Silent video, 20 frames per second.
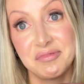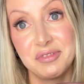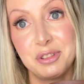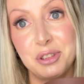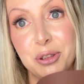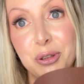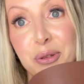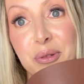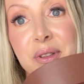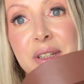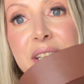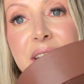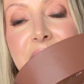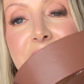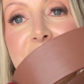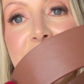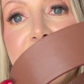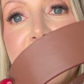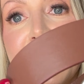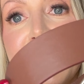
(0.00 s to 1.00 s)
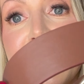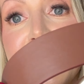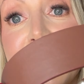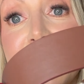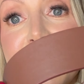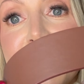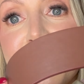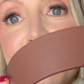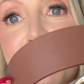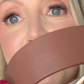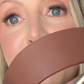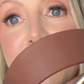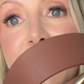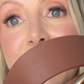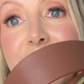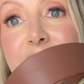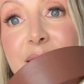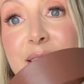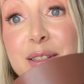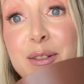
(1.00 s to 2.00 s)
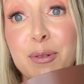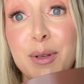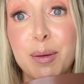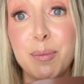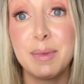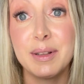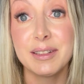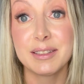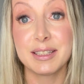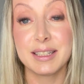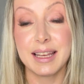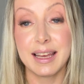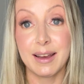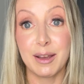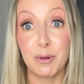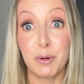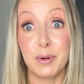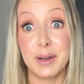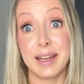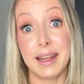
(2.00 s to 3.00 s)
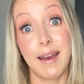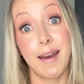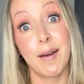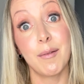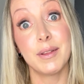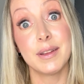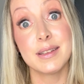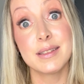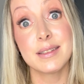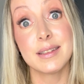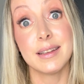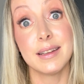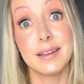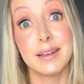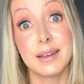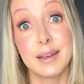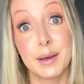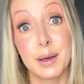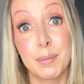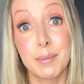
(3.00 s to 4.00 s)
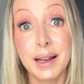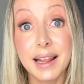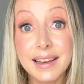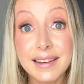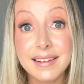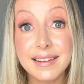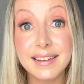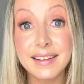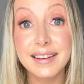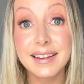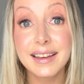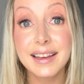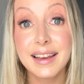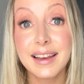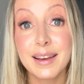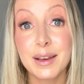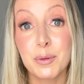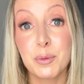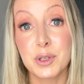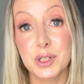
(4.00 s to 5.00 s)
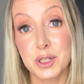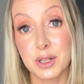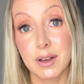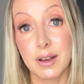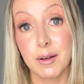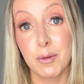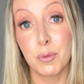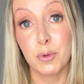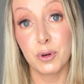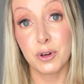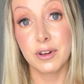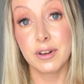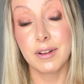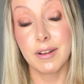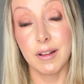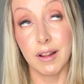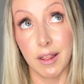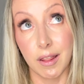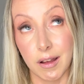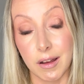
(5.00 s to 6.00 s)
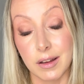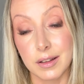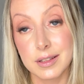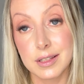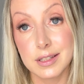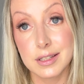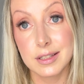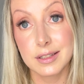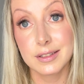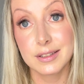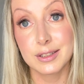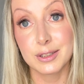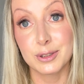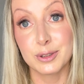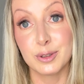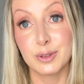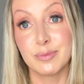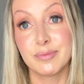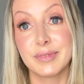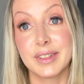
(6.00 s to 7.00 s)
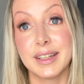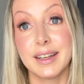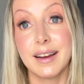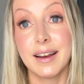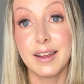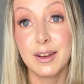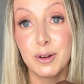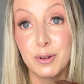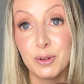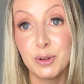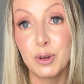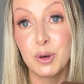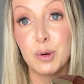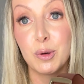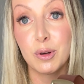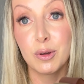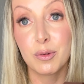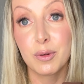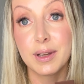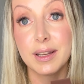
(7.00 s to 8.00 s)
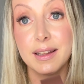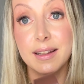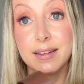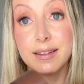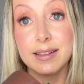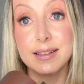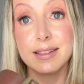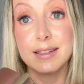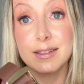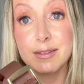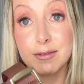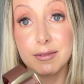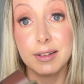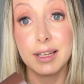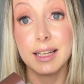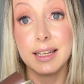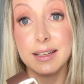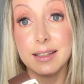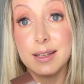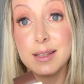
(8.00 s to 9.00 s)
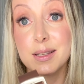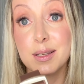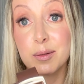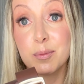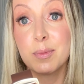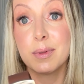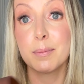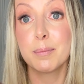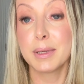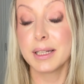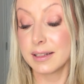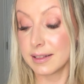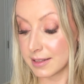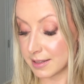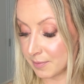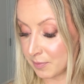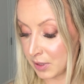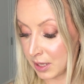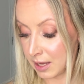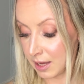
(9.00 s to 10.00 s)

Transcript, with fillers: so yeah and it's a really nice looking belt i already have this in uh, black which i have worn a lot so yeah i know already that this is a really decent belt